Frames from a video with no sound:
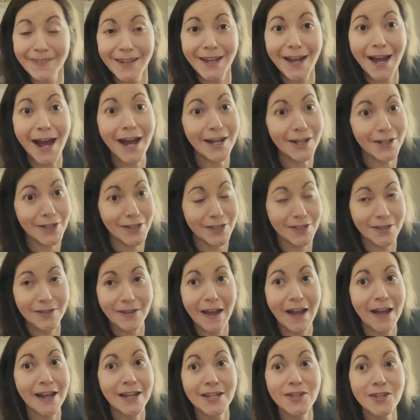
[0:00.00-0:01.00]
a
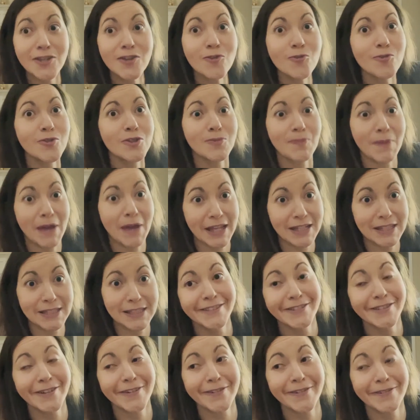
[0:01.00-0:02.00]
huge mess.
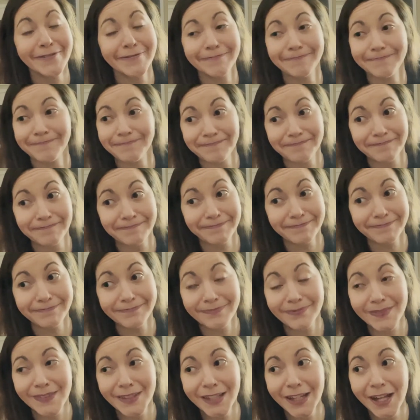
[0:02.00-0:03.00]
So
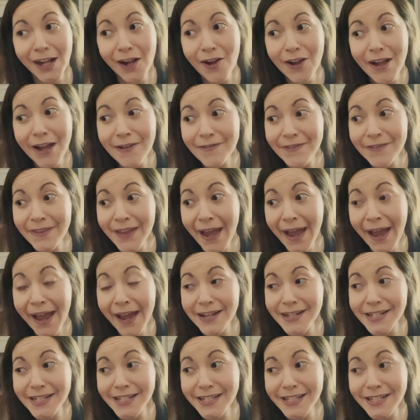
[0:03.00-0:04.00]
I'll have
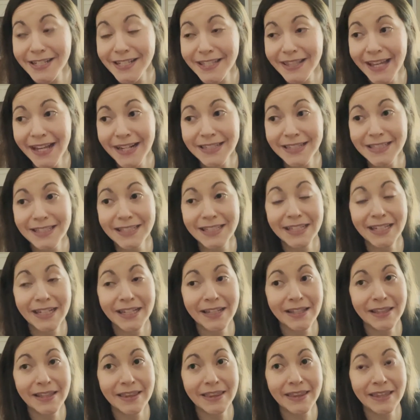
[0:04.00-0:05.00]
that. That's
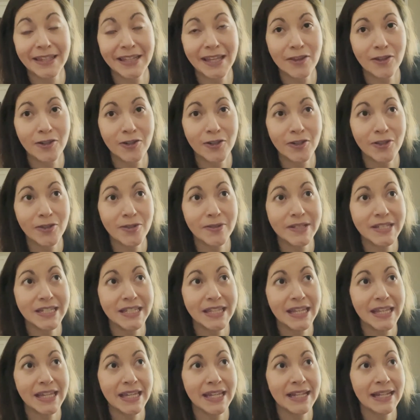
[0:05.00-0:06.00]
the other huge
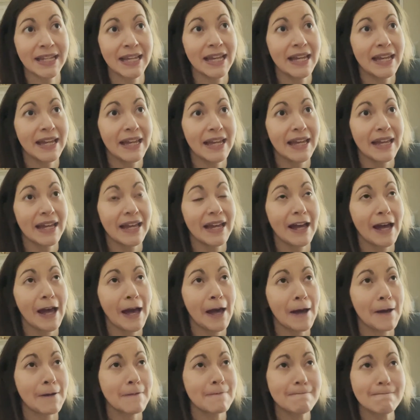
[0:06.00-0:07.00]
thing.
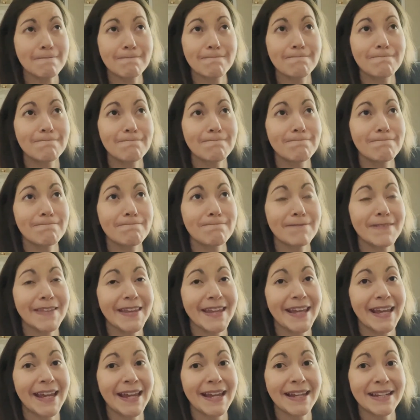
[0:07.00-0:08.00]

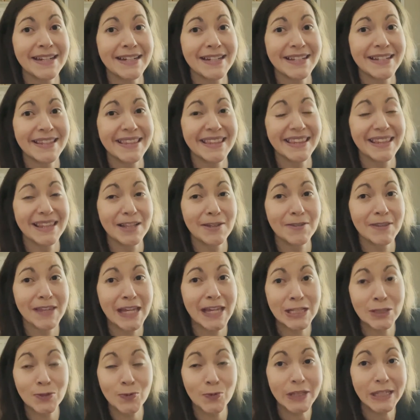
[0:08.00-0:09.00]
And
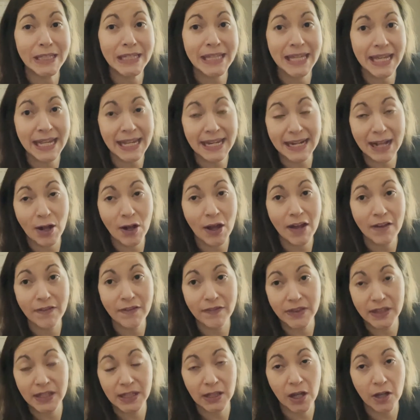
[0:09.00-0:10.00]
that's really it. I'll
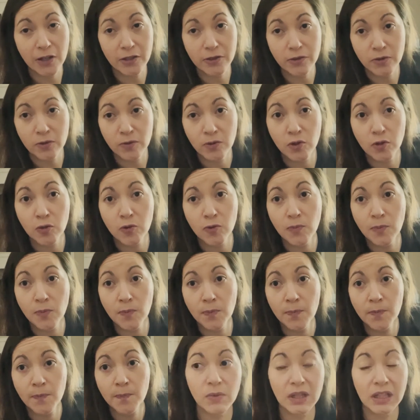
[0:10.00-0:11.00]
have the laundry room,
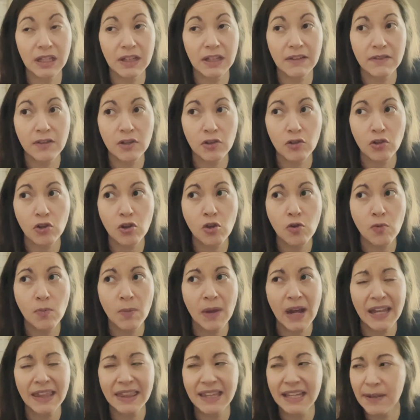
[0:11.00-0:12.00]
the living room.
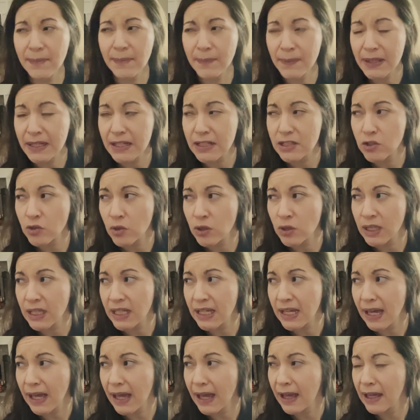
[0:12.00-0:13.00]
I think I'm gonna do
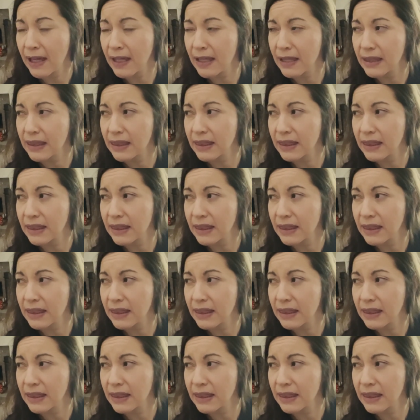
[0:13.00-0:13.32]
the